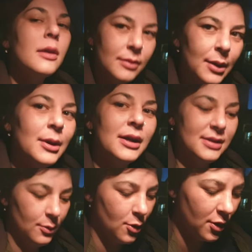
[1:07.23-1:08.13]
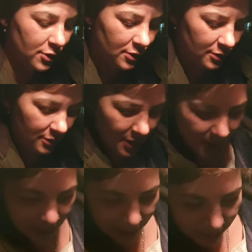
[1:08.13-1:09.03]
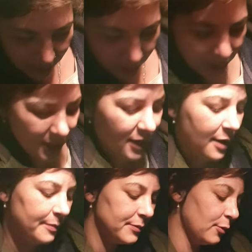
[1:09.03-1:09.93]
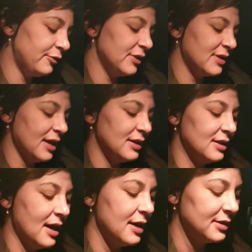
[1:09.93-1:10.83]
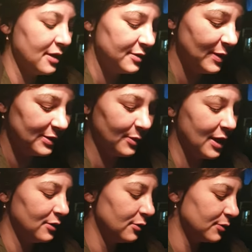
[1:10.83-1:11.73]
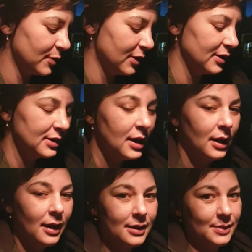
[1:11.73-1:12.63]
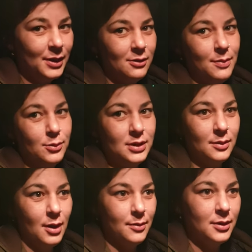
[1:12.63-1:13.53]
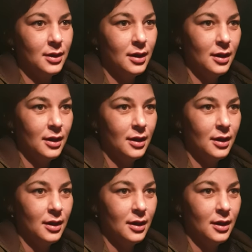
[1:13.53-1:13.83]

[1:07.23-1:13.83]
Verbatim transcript: They were nicely washed, and we um, we've decided that I was going to make some candles because I was a bit crippled at the moment.